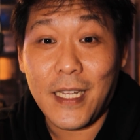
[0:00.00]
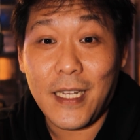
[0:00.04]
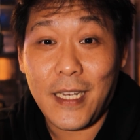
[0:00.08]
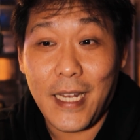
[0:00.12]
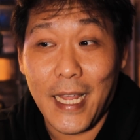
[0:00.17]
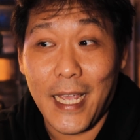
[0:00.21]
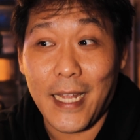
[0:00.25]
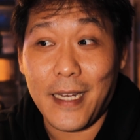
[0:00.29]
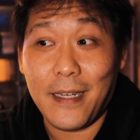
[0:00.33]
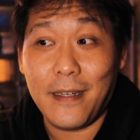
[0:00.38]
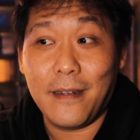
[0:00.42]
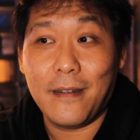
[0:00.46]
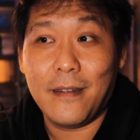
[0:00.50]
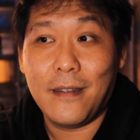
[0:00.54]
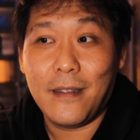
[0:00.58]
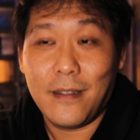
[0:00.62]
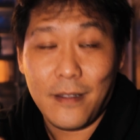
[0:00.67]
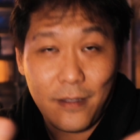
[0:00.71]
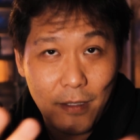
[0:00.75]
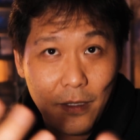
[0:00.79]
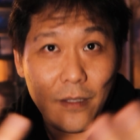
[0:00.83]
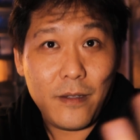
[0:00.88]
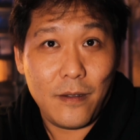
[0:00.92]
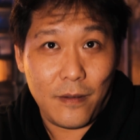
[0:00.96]
then
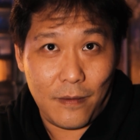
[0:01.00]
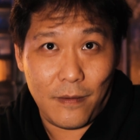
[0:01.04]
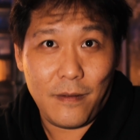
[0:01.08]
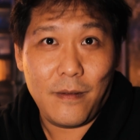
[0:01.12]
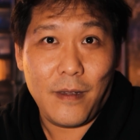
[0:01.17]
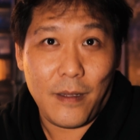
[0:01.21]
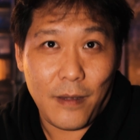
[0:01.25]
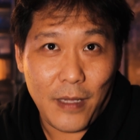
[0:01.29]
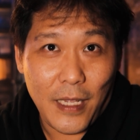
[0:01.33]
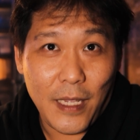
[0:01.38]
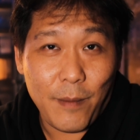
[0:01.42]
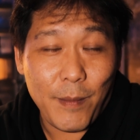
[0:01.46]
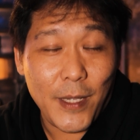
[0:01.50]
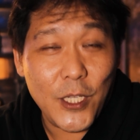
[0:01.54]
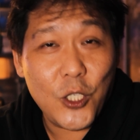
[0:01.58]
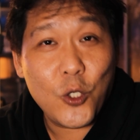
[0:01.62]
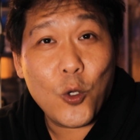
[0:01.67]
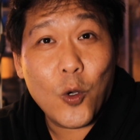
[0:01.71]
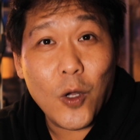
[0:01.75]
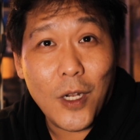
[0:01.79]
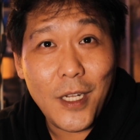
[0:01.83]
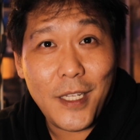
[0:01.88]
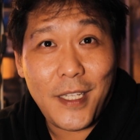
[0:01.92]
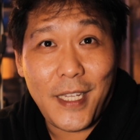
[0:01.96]
image
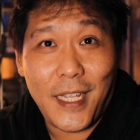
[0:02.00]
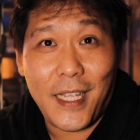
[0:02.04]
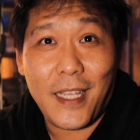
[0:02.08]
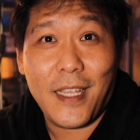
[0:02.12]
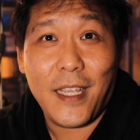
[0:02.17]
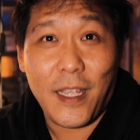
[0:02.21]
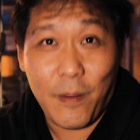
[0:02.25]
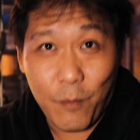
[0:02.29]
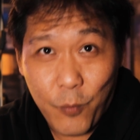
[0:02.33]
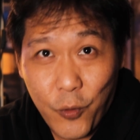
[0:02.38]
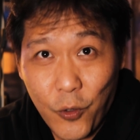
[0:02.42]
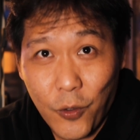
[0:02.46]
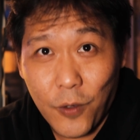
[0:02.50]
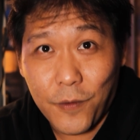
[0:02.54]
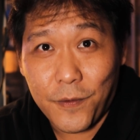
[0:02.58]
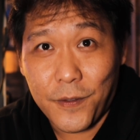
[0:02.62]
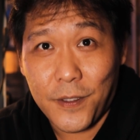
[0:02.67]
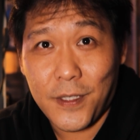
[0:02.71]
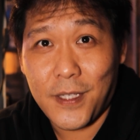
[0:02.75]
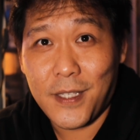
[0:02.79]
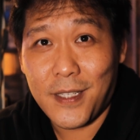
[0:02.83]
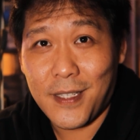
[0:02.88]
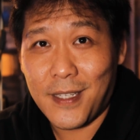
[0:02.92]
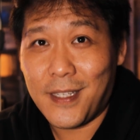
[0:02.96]
quality
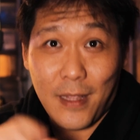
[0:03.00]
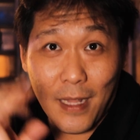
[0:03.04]
improves.